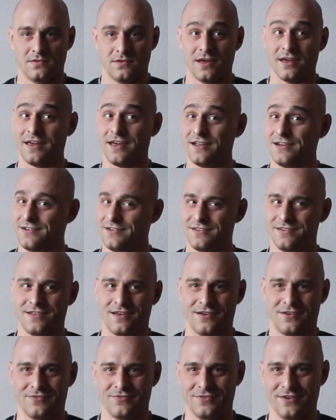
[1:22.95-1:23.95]
Again, it's
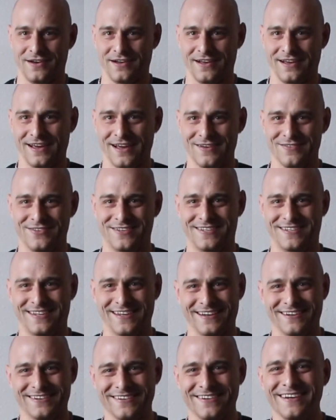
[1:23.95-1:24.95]
not all fun and games,
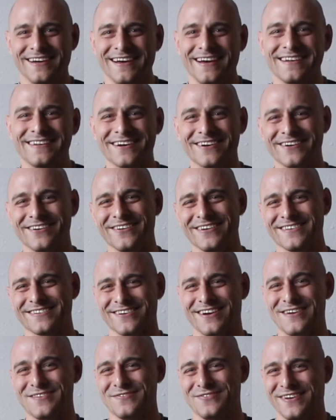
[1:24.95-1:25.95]
so don't always
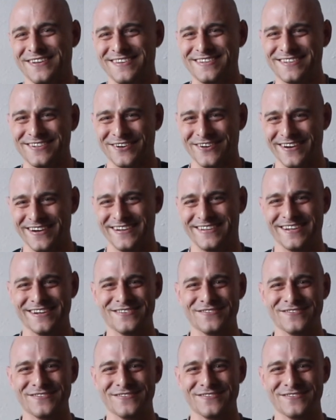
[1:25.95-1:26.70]
write fun stories,